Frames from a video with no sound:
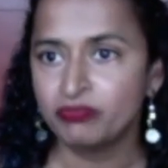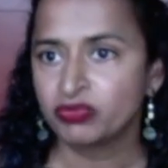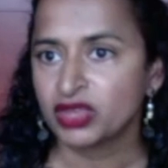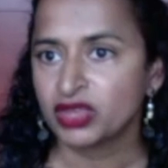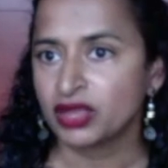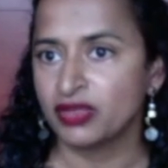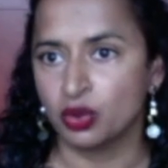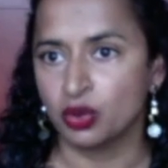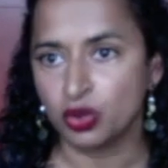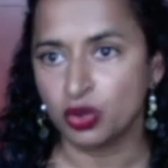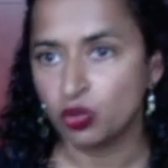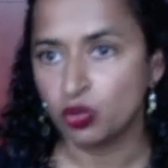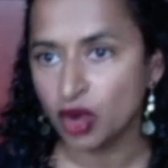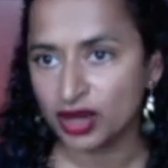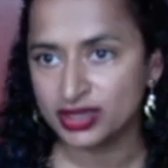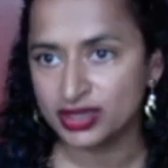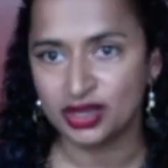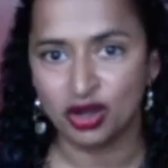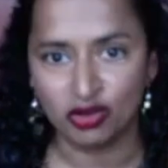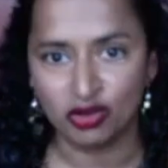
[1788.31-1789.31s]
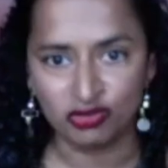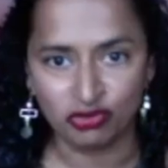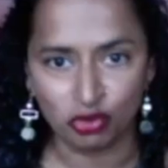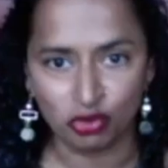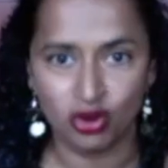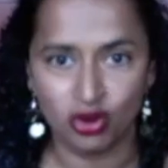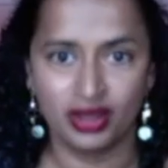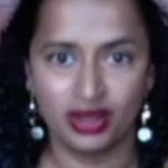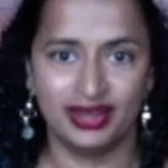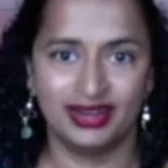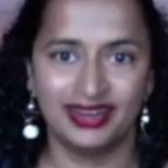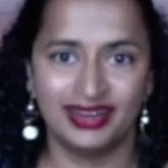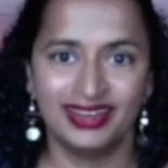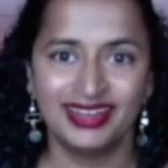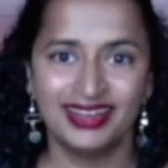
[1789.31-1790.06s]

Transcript: that we want to avoid